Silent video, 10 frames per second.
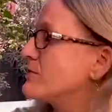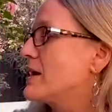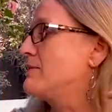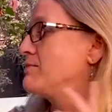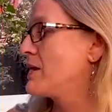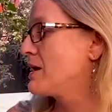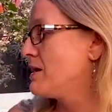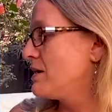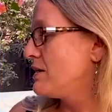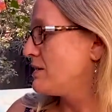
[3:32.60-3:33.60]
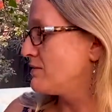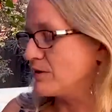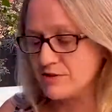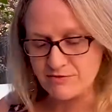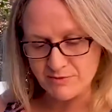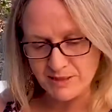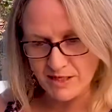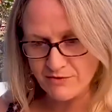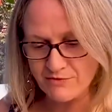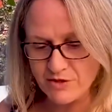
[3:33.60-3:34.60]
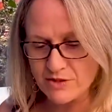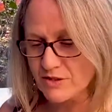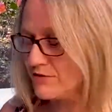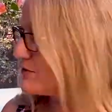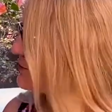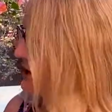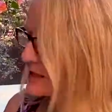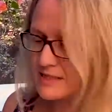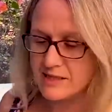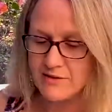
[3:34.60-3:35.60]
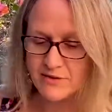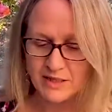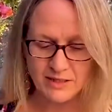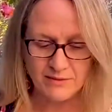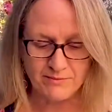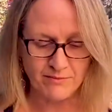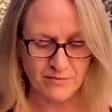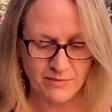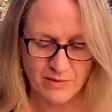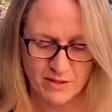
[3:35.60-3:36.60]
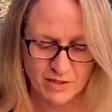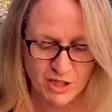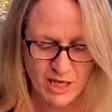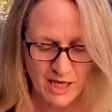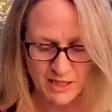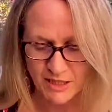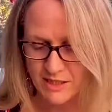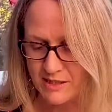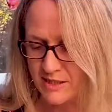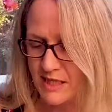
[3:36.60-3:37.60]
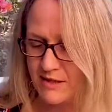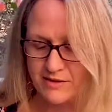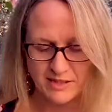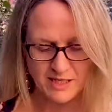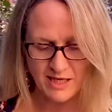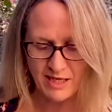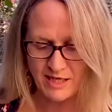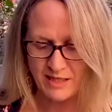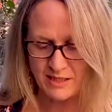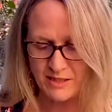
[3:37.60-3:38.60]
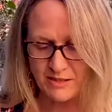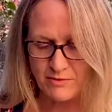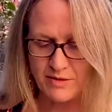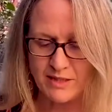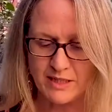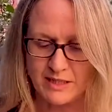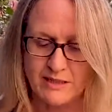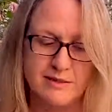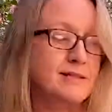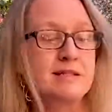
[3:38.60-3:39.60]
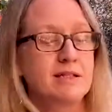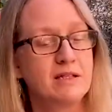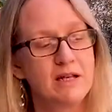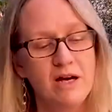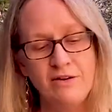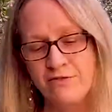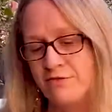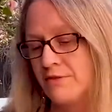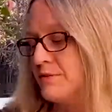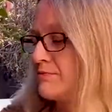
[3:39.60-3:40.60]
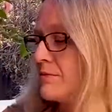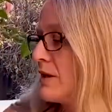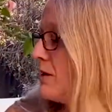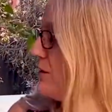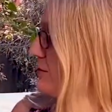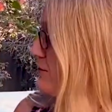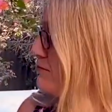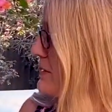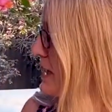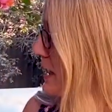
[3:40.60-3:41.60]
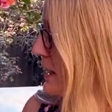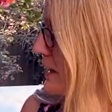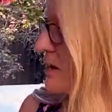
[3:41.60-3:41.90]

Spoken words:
with that. That was from another photo reference. And then the challenge, the 10th day, ended with a little still life of a mug